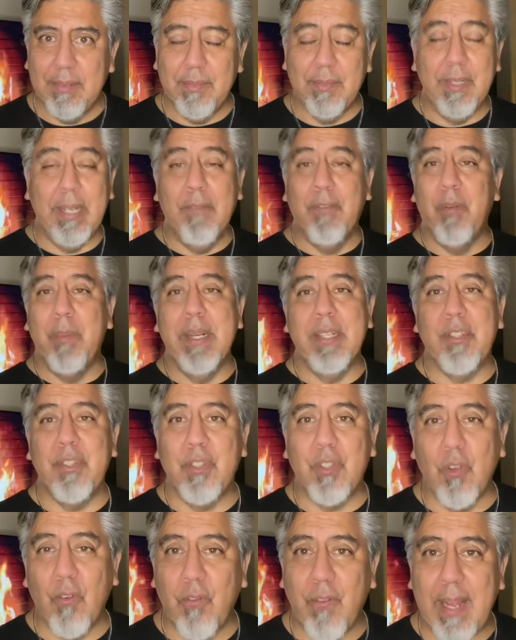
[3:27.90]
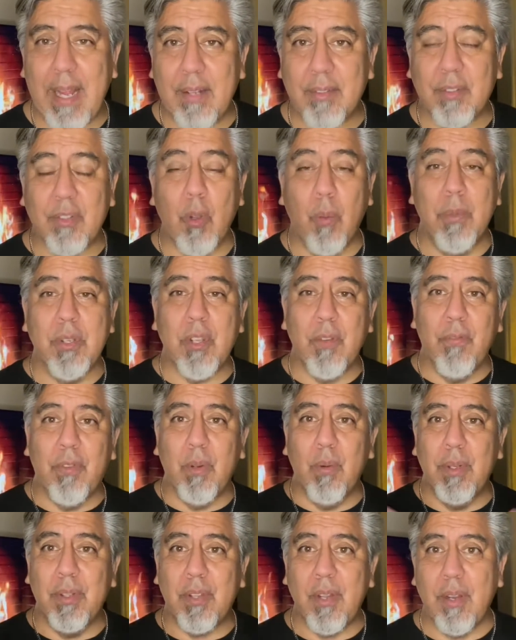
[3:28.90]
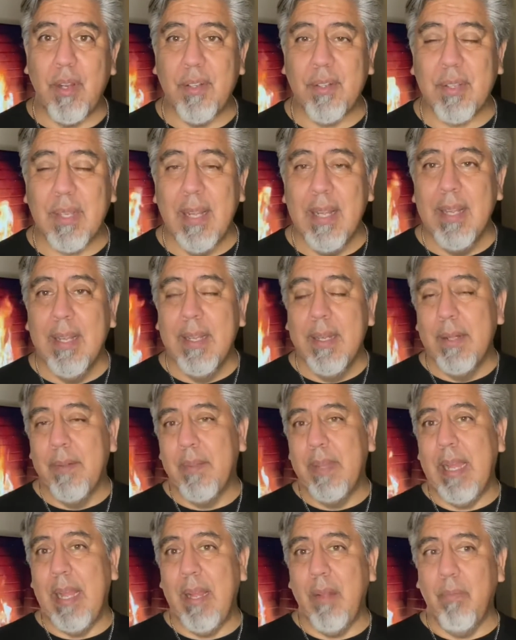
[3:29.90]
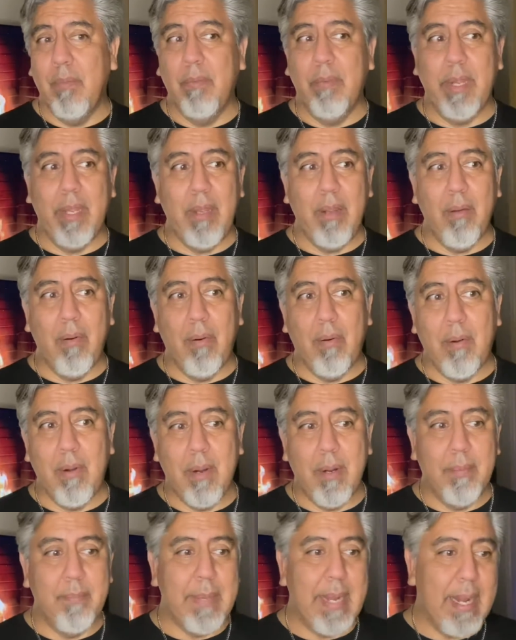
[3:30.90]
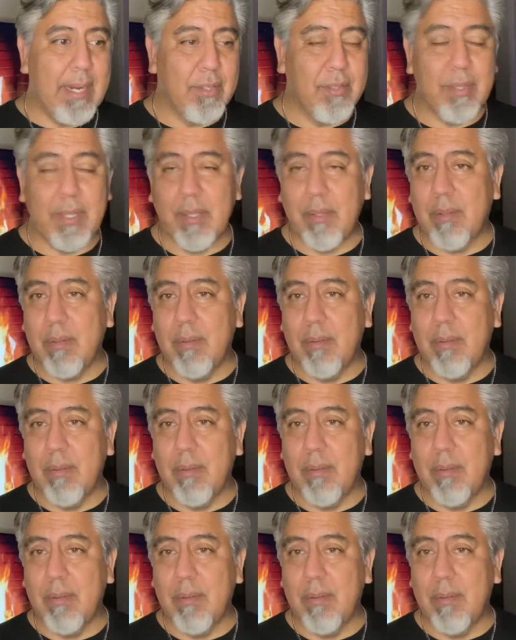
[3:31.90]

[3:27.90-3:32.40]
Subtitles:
information so fast, so much influence on us that we are actually